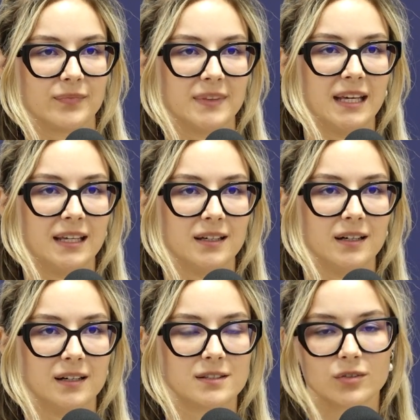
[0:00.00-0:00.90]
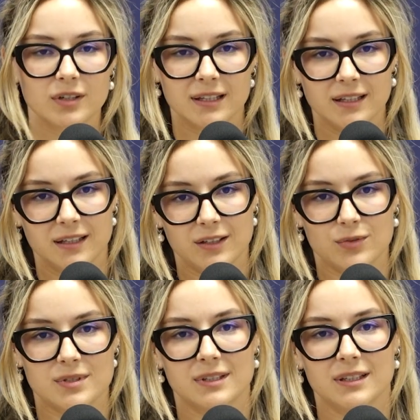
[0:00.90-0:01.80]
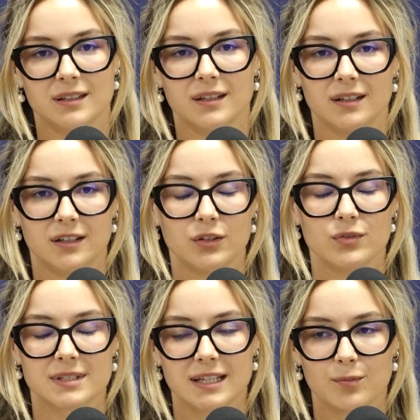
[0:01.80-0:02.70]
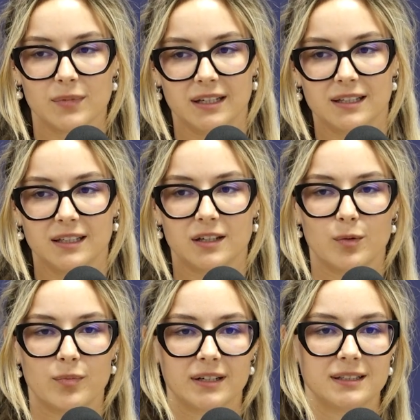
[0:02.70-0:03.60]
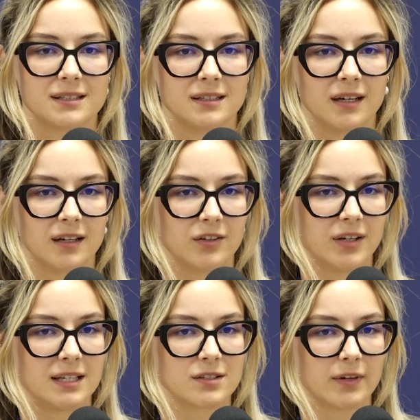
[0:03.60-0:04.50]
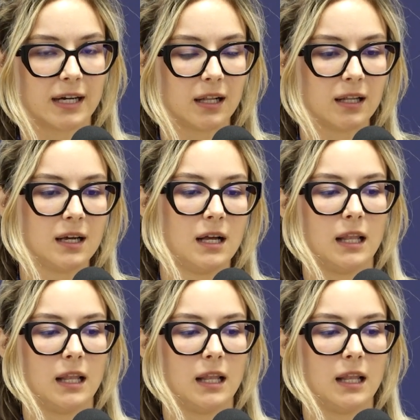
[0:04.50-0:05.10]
they shortly use them in clinical practice in Hungary as well.